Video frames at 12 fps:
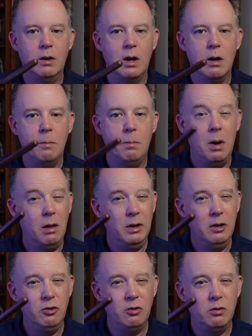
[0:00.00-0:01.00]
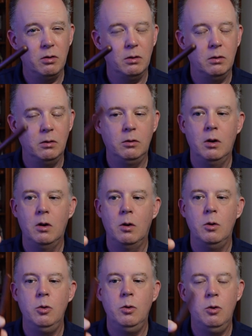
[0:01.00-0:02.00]
polished, so
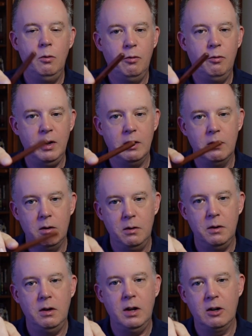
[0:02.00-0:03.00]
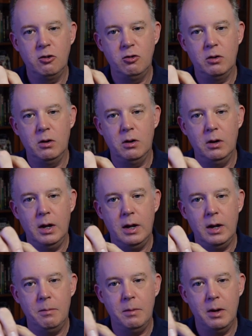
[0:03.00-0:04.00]
you do feel the texture
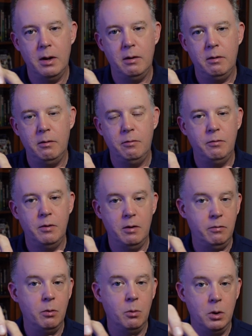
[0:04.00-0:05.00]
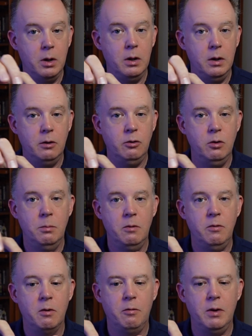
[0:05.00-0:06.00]
of the wood as you
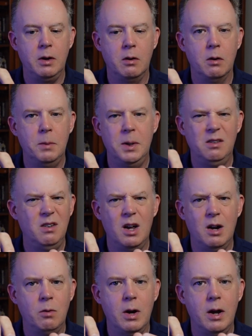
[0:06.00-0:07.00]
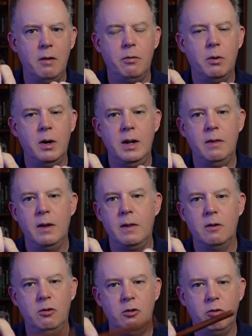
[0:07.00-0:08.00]
move your finger, but it's not rough or anything
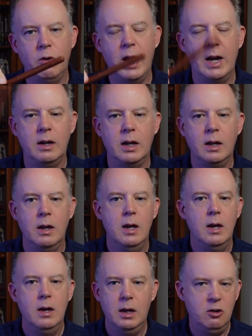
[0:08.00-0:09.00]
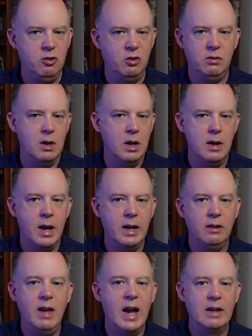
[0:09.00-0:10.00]
that's distracting. It's just a
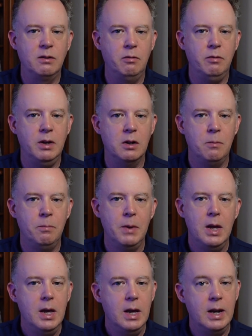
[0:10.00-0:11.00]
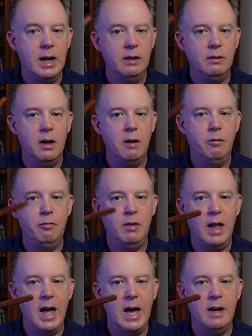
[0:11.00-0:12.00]
nice tactile feel. It has a
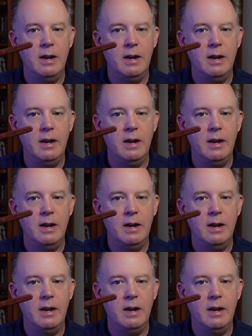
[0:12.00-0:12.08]
flat